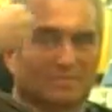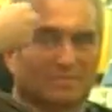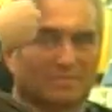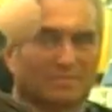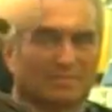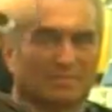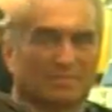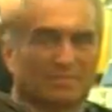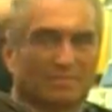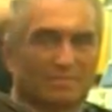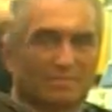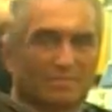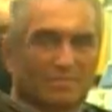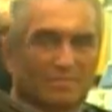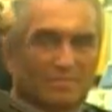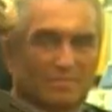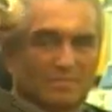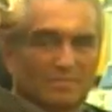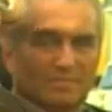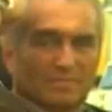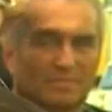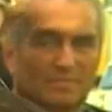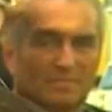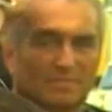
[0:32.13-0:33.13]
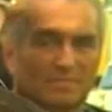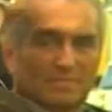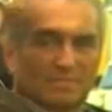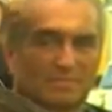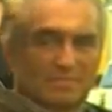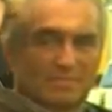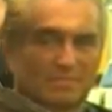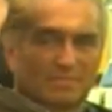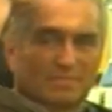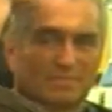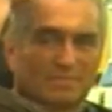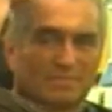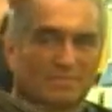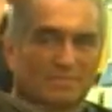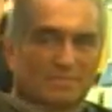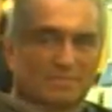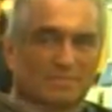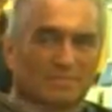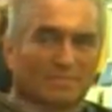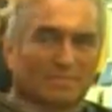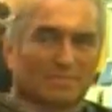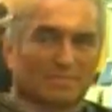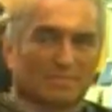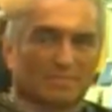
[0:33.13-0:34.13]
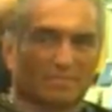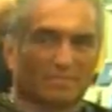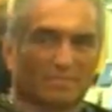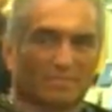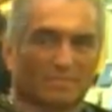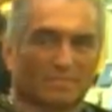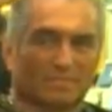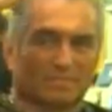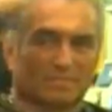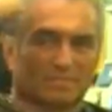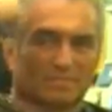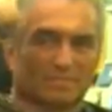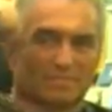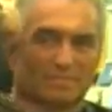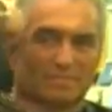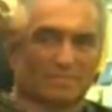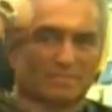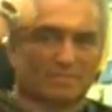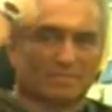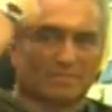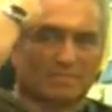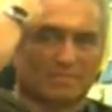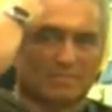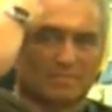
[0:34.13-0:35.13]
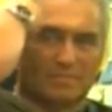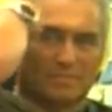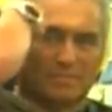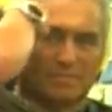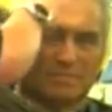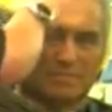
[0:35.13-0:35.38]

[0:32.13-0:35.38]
The person shown says nothing.